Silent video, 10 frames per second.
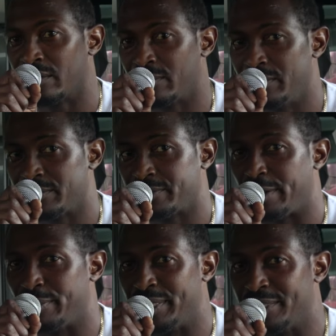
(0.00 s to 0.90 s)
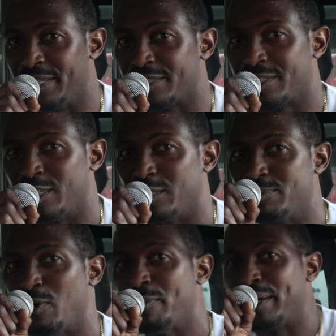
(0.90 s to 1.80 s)
Greetings, family. This is
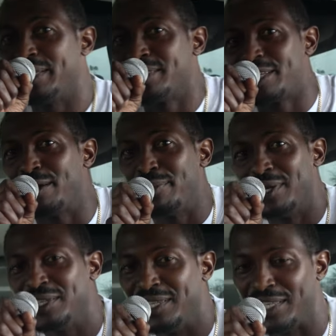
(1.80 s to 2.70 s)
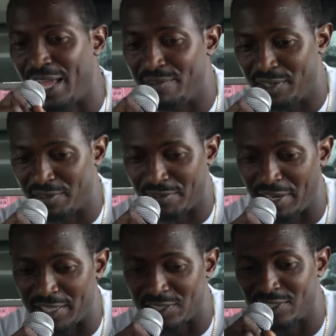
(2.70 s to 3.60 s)
Bomani Tyehimba, live in the
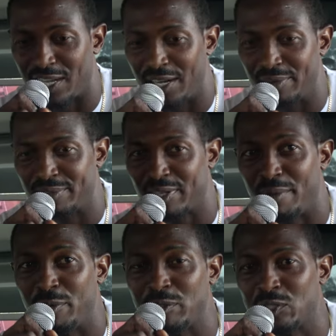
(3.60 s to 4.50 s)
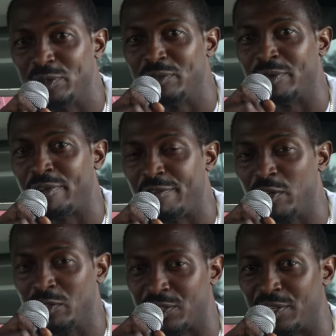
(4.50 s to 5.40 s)
flesh, uh, coming with you with
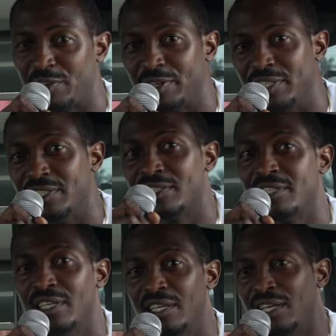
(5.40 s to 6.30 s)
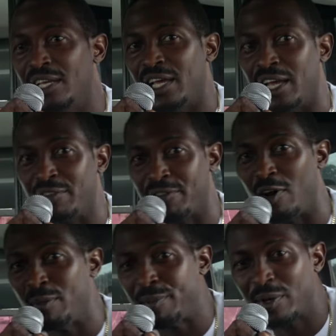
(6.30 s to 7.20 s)
revolutionary greetings. And for
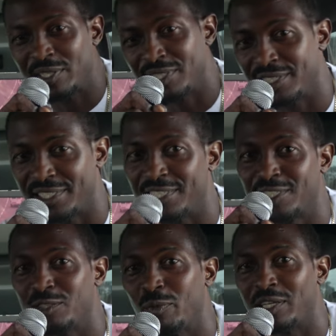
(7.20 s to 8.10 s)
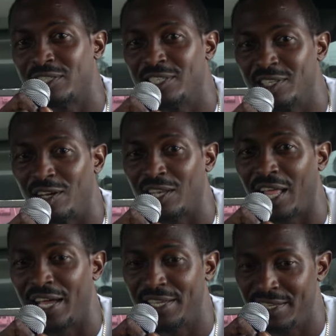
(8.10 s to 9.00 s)
all my brothers and sisters watching
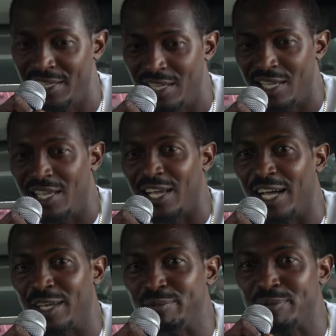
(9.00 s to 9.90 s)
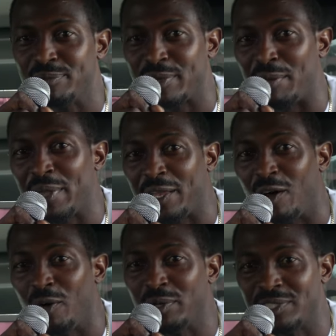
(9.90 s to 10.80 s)
online, uh, I'm not
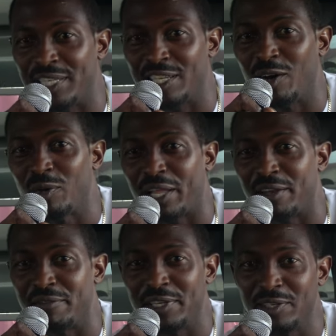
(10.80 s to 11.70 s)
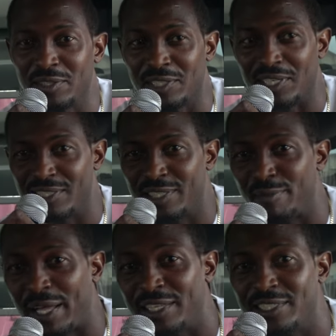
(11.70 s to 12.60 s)
always in a whole lot of videos because I'm
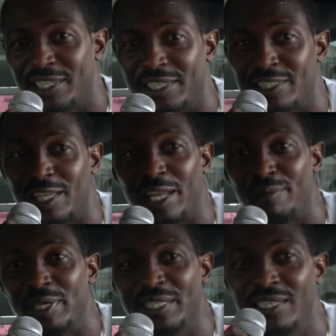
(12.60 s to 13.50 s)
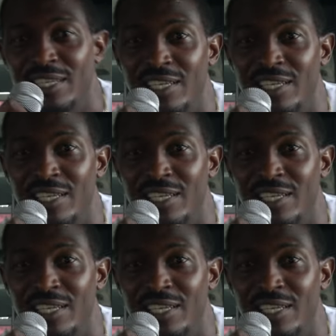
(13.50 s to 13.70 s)
not into the celebrity